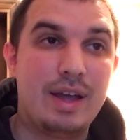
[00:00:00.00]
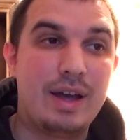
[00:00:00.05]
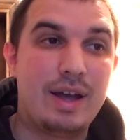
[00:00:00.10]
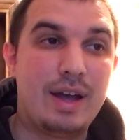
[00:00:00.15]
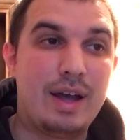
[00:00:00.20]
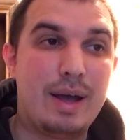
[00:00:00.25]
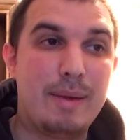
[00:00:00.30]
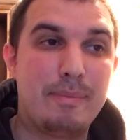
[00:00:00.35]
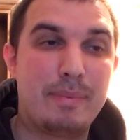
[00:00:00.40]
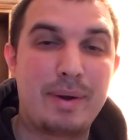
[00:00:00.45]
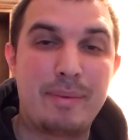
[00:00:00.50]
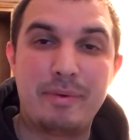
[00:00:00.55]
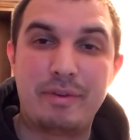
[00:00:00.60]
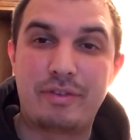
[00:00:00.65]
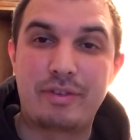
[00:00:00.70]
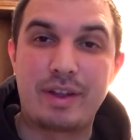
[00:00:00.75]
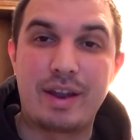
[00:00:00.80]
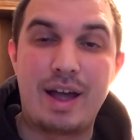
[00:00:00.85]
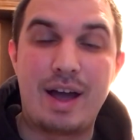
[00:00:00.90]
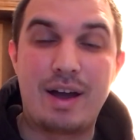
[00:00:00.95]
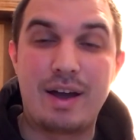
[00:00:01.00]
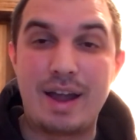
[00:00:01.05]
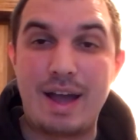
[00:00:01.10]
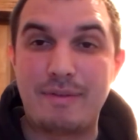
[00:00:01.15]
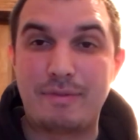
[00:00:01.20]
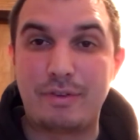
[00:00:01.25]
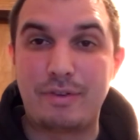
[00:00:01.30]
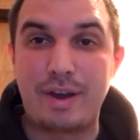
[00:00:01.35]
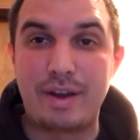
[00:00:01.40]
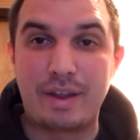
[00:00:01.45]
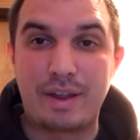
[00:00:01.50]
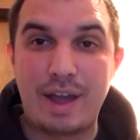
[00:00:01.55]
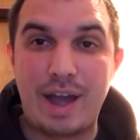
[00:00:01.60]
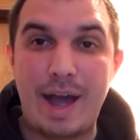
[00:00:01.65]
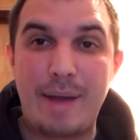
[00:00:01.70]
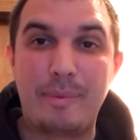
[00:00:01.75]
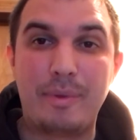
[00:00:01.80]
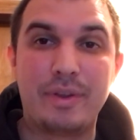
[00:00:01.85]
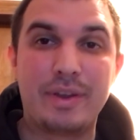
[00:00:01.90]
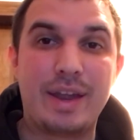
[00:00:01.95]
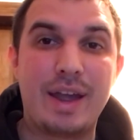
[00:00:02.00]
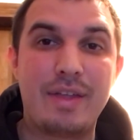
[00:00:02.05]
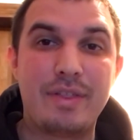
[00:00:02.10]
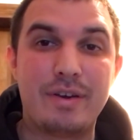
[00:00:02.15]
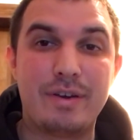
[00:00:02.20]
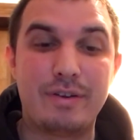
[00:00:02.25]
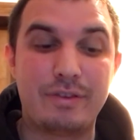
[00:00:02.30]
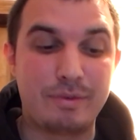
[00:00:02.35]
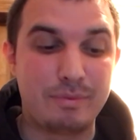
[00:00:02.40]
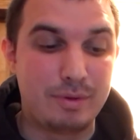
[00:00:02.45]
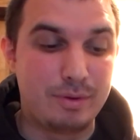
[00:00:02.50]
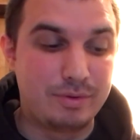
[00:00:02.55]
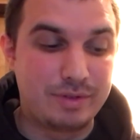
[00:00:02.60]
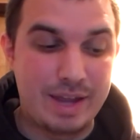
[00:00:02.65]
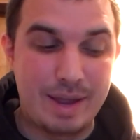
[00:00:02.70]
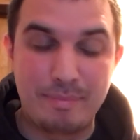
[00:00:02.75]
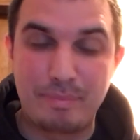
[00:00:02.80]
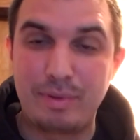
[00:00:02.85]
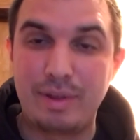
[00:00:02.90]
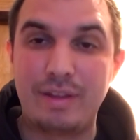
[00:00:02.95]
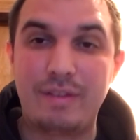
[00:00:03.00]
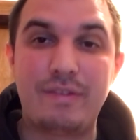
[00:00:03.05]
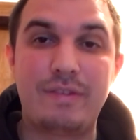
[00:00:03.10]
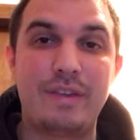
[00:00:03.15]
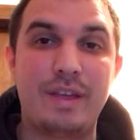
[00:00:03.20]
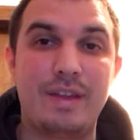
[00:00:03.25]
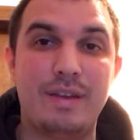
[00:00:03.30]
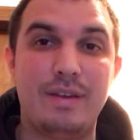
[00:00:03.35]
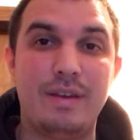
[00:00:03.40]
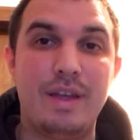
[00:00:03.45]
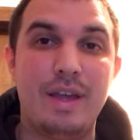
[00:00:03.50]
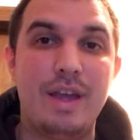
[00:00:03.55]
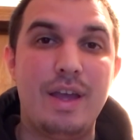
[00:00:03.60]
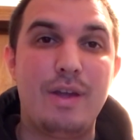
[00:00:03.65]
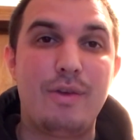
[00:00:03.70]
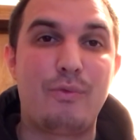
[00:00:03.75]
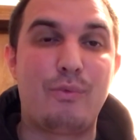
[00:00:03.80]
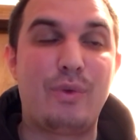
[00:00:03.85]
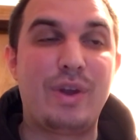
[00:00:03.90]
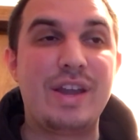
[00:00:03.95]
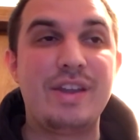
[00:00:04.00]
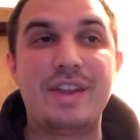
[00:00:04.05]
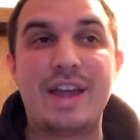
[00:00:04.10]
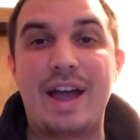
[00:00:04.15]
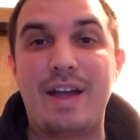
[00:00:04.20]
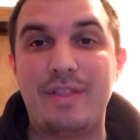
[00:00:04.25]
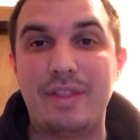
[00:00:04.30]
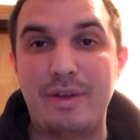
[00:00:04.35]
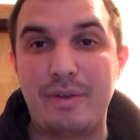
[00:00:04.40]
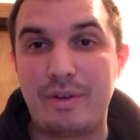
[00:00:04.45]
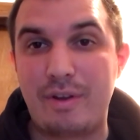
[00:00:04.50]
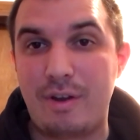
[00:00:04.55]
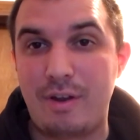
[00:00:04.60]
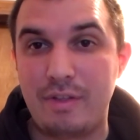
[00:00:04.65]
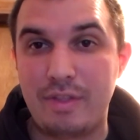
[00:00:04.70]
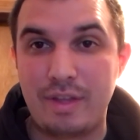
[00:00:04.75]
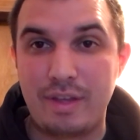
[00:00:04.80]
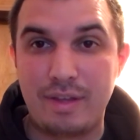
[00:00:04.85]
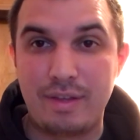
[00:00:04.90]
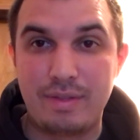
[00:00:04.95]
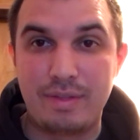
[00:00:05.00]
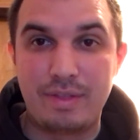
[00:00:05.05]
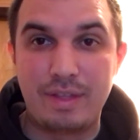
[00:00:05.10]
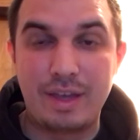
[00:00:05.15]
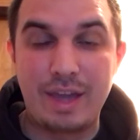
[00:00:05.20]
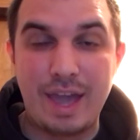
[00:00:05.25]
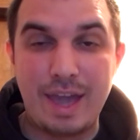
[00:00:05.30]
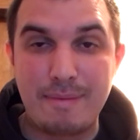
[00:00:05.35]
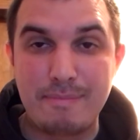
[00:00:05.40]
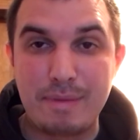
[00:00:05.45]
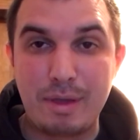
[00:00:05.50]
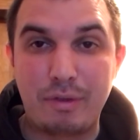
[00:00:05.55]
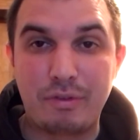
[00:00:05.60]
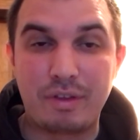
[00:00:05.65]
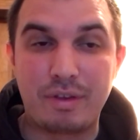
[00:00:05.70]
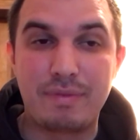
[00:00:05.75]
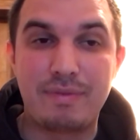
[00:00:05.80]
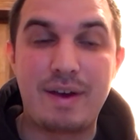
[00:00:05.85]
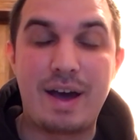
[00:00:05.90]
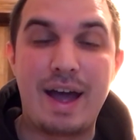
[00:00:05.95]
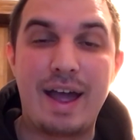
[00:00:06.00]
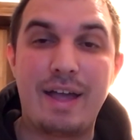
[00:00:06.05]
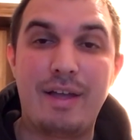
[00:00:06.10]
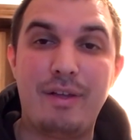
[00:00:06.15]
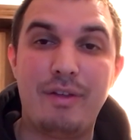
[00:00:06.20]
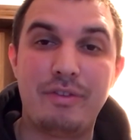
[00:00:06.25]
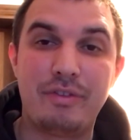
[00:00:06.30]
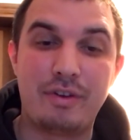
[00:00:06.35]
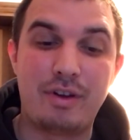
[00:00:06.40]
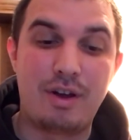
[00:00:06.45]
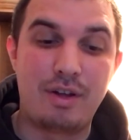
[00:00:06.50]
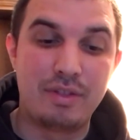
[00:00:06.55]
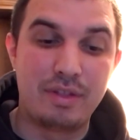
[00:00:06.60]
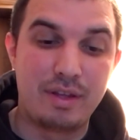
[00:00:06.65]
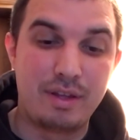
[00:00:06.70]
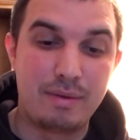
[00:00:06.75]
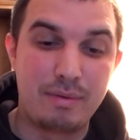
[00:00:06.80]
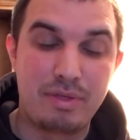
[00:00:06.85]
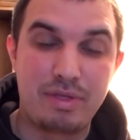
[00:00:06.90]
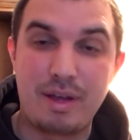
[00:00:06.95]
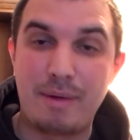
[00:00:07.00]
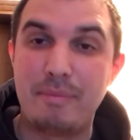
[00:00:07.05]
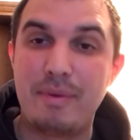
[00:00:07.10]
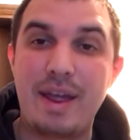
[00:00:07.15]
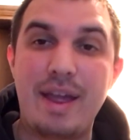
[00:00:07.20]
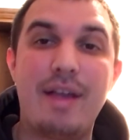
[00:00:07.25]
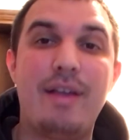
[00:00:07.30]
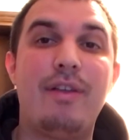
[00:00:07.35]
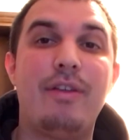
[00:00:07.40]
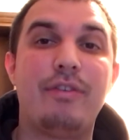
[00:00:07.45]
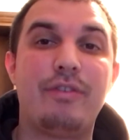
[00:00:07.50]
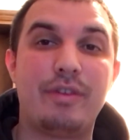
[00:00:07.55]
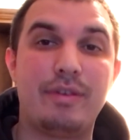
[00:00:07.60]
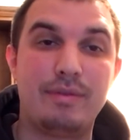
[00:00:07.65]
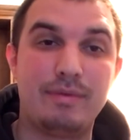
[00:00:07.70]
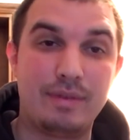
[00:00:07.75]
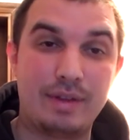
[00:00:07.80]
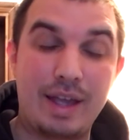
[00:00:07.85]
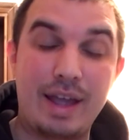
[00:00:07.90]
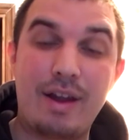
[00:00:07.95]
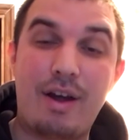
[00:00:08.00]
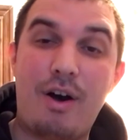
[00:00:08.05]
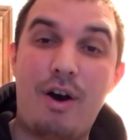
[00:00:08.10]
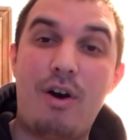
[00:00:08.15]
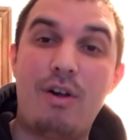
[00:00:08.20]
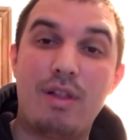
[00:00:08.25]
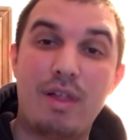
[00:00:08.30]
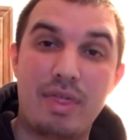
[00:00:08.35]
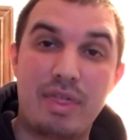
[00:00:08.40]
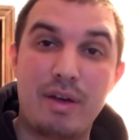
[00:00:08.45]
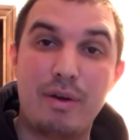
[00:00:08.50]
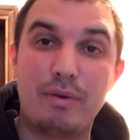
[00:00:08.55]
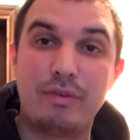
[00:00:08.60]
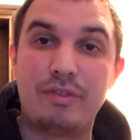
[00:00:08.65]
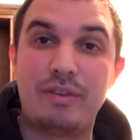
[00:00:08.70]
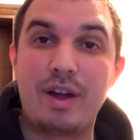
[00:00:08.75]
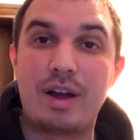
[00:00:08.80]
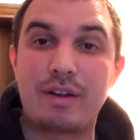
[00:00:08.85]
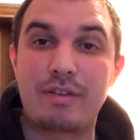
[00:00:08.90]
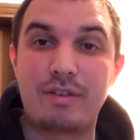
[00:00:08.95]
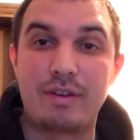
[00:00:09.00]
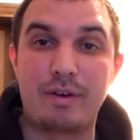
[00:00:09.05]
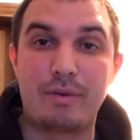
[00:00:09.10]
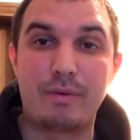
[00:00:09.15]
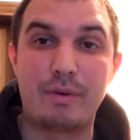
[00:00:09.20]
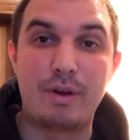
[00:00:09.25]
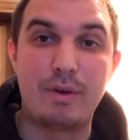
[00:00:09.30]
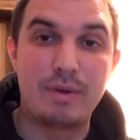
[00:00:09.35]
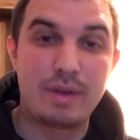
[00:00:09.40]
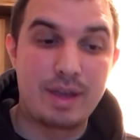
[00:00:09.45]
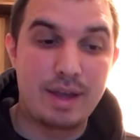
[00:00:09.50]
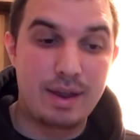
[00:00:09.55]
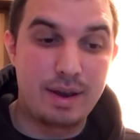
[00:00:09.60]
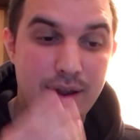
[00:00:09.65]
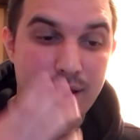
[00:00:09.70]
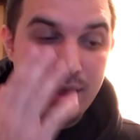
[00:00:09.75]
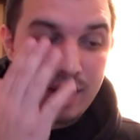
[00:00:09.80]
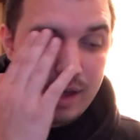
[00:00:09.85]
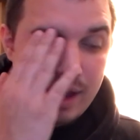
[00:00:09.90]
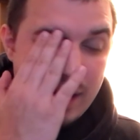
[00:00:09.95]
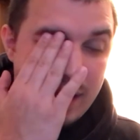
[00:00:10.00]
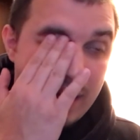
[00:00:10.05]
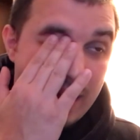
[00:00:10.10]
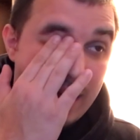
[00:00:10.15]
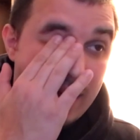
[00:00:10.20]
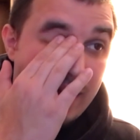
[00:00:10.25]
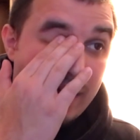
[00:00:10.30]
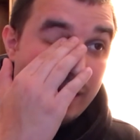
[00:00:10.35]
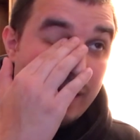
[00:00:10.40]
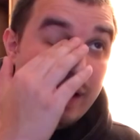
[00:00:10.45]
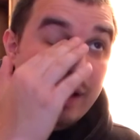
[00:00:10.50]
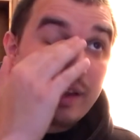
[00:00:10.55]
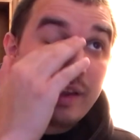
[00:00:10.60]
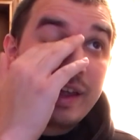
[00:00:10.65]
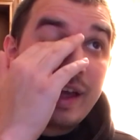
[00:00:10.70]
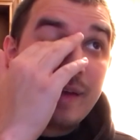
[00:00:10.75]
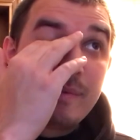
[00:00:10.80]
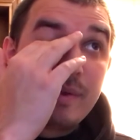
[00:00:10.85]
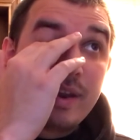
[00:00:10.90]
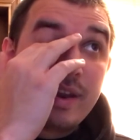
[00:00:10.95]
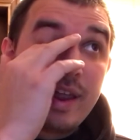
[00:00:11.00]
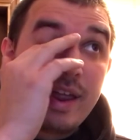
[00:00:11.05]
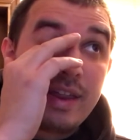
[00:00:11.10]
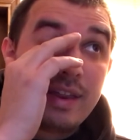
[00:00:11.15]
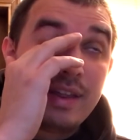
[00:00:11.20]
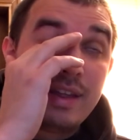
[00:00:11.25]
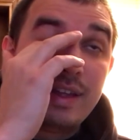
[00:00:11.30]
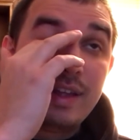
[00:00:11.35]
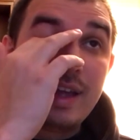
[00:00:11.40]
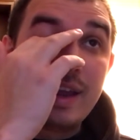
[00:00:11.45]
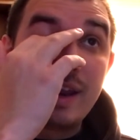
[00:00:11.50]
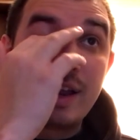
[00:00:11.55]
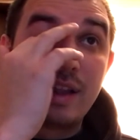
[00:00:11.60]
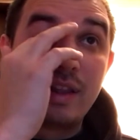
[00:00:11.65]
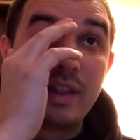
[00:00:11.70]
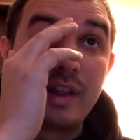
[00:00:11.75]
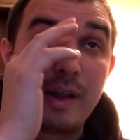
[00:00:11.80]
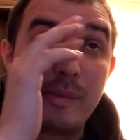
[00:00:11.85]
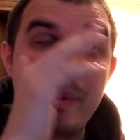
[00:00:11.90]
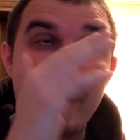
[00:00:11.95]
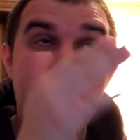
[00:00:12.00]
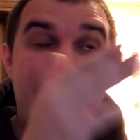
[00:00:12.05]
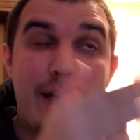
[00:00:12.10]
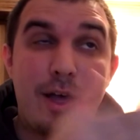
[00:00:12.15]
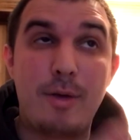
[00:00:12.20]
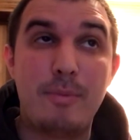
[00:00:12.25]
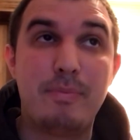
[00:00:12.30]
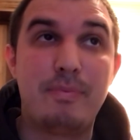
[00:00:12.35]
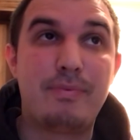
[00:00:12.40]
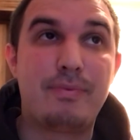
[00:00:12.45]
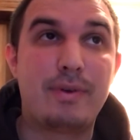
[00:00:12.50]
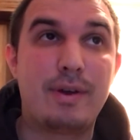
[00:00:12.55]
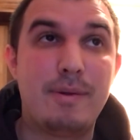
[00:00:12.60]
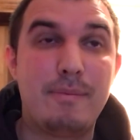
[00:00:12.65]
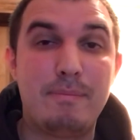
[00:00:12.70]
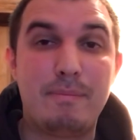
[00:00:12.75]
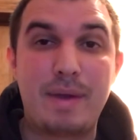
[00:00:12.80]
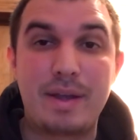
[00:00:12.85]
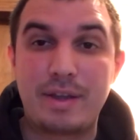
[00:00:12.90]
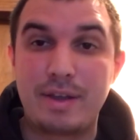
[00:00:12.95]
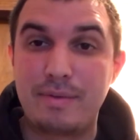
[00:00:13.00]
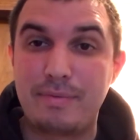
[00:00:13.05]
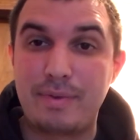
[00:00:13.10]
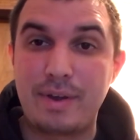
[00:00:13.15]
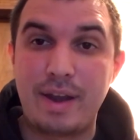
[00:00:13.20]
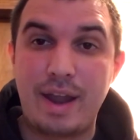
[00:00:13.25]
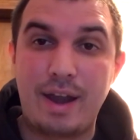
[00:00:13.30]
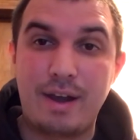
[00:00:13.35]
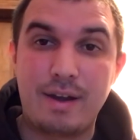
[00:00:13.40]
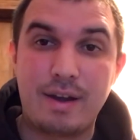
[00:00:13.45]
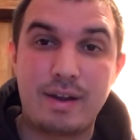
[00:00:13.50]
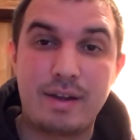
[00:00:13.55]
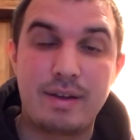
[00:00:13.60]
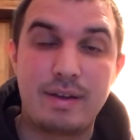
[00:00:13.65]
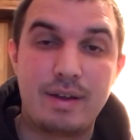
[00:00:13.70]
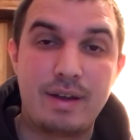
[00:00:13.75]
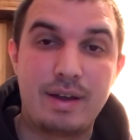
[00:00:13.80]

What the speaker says: But I'm gonna have to try to cobble together some new templates and re-download all the game music files and all the thumbnails and get all of those ducks in a row again. Luckily, I've been getting a little bit of help from my good friend Eric.